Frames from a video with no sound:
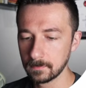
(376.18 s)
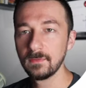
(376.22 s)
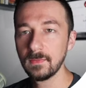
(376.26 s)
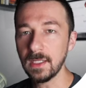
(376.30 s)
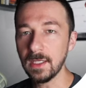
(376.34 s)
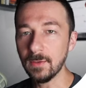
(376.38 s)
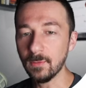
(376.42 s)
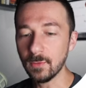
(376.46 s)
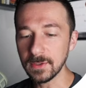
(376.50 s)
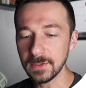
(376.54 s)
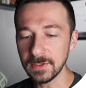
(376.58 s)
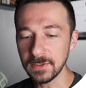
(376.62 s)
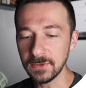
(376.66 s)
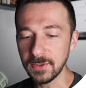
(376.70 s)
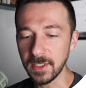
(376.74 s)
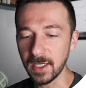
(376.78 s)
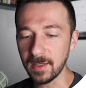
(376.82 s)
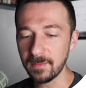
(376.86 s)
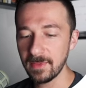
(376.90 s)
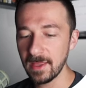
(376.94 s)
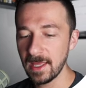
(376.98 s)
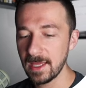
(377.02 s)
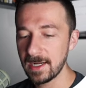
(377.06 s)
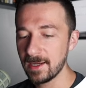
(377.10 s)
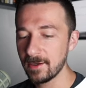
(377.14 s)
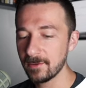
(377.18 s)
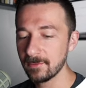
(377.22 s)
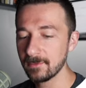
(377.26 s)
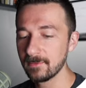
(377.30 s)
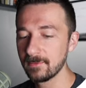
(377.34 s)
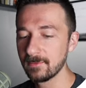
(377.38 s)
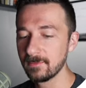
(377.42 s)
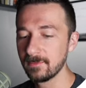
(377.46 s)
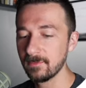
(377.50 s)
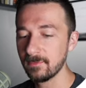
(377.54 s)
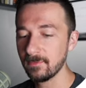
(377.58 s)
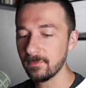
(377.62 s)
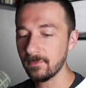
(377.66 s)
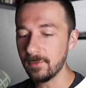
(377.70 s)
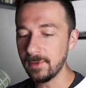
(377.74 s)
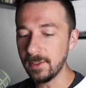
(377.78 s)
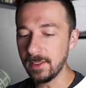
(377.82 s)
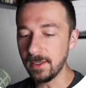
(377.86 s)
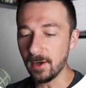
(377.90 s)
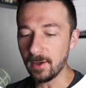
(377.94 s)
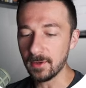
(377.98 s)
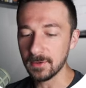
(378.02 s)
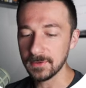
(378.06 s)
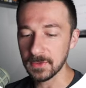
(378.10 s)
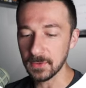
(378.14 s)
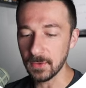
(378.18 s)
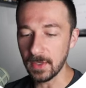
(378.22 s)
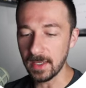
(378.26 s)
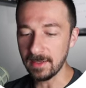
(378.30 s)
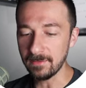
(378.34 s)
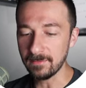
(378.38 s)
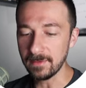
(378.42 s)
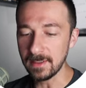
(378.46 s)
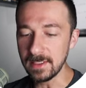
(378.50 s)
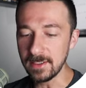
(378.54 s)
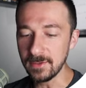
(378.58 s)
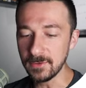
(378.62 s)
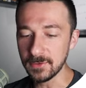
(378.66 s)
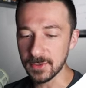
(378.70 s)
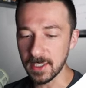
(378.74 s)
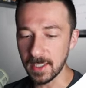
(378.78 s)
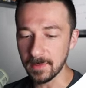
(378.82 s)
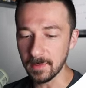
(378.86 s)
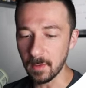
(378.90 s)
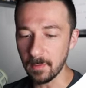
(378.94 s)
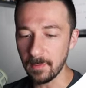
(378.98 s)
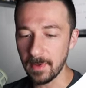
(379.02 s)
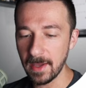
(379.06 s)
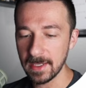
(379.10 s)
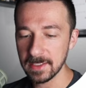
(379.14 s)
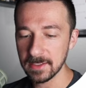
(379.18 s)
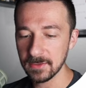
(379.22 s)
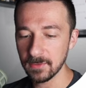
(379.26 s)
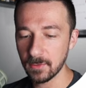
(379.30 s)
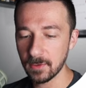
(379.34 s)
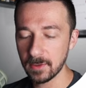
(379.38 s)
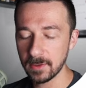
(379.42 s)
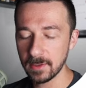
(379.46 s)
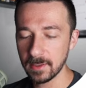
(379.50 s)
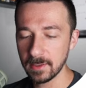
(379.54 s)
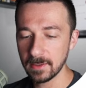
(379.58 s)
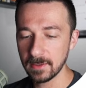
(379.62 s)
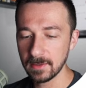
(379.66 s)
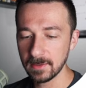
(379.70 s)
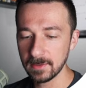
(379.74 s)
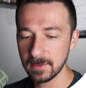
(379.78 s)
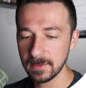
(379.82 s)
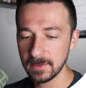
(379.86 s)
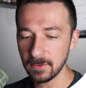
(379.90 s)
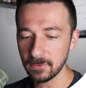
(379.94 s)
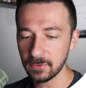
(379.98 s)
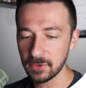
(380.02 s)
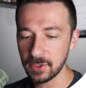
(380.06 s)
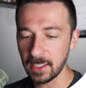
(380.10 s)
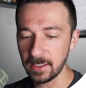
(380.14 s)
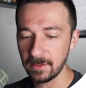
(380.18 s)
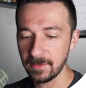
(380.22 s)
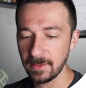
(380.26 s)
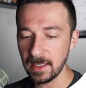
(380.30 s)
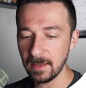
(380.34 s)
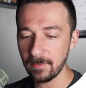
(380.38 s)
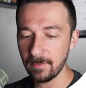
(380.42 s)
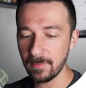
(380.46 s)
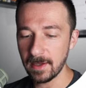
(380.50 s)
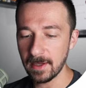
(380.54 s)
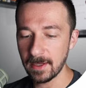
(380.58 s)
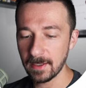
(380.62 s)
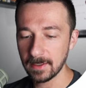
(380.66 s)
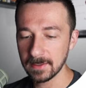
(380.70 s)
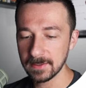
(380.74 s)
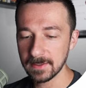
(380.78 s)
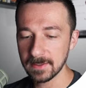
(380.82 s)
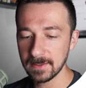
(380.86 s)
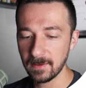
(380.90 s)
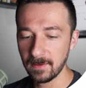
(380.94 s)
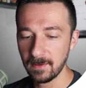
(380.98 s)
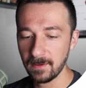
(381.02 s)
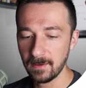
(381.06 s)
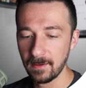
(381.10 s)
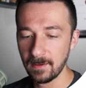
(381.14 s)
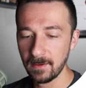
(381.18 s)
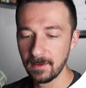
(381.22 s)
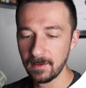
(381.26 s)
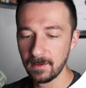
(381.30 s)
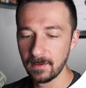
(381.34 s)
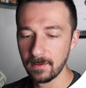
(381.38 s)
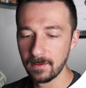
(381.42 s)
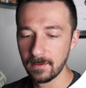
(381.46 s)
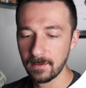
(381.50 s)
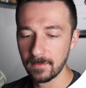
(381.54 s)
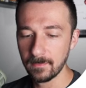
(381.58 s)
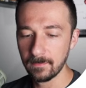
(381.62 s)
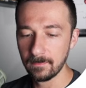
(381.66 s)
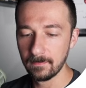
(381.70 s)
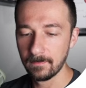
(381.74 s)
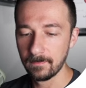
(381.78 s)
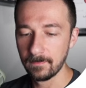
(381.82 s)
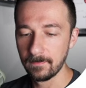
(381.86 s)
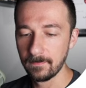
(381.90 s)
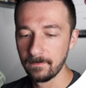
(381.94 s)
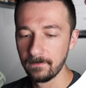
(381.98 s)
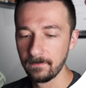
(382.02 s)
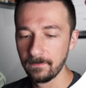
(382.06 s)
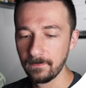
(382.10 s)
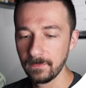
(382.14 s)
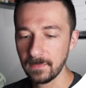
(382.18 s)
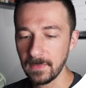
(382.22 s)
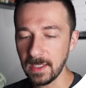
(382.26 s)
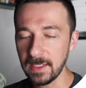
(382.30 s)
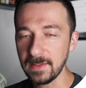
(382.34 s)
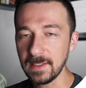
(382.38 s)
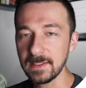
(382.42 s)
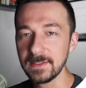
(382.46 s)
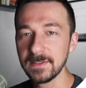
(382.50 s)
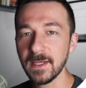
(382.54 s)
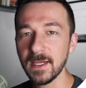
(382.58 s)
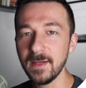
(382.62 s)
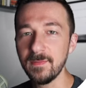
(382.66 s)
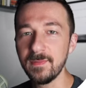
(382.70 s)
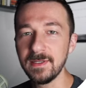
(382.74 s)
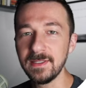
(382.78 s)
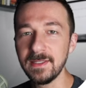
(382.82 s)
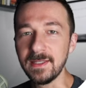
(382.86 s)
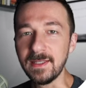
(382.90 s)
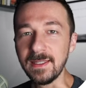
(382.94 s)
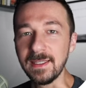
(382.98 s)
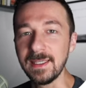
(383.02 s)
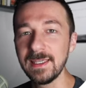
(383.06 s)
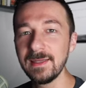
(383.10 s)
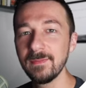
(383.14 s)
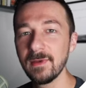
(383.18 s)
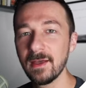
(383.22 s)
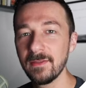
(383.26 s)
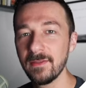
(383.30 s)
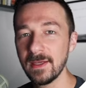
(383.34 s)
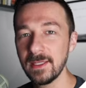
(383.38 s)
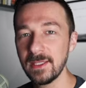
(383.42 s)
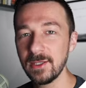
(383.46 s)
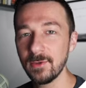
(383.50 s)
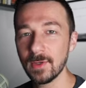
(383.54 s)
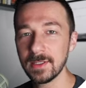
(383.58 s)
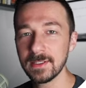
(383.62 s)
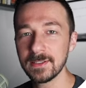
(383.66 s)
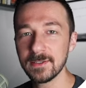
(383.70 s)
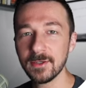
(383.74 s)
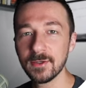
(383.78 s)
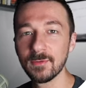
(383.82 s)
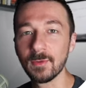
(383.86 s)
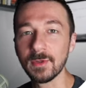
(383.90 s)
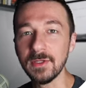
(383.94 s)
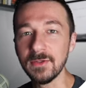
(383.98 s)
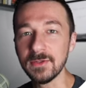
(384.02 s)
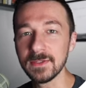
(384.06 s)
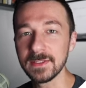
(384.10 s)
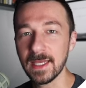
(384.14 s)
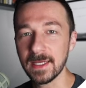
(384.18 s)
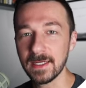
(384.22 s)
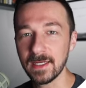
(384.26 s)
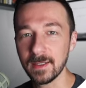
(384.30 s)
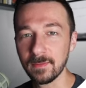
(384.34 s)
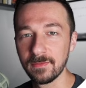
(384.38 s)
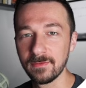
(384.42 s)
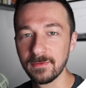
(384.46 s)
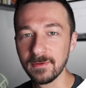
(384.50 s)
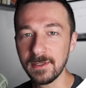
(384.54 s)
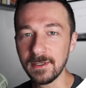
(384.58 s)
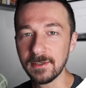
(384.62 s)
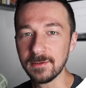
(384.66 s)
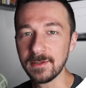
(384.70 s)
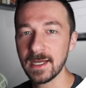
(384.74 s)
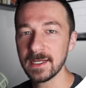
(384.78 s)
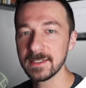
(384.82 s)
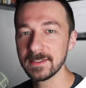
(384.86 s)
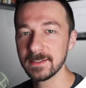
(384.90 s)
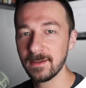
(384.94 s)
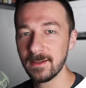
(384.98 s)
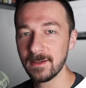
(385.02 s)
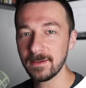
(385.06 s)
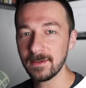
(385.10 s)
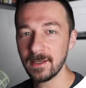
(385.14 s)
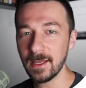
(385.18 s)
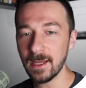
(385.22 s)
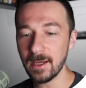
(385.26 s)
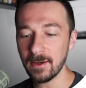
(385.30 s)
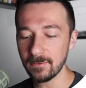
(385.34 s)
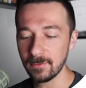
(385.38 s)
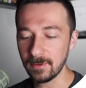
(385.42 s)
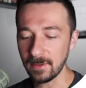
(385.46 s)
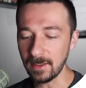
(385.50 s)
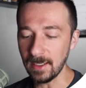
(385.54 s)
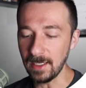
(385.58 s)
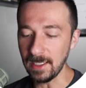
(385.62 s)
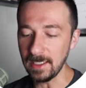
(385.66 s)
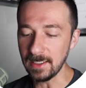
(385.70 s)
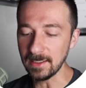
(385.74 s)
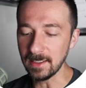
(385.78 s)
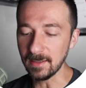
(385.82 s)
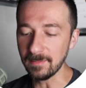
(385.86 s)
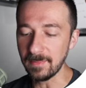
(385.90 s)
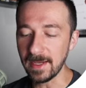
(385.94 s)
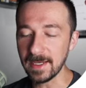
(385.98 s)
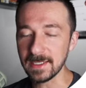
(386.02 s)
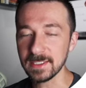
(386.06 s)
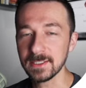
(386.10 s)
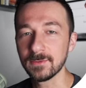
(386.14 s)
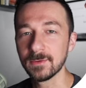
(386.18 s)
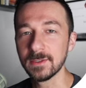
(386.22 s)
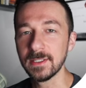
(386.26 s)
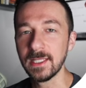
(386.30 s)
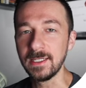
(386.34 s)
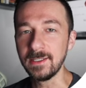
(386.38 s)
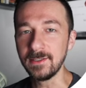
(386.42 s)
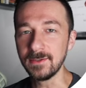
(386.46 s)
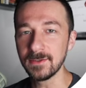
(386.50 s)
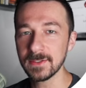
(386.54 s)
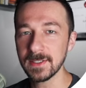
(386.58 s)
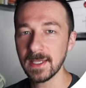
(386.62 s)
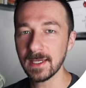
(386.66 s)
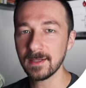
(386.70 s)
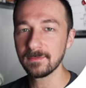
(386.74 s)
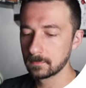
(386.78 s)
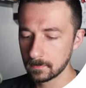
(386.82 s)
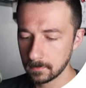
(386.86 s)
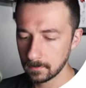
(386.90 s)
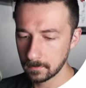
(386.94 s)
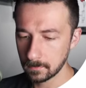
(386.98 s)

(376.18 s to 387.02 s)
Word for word: And once you type that out, we also have a username and password, so check that box and then type in the email that you entered when you signed up for your Nextcloud account and the password that you set.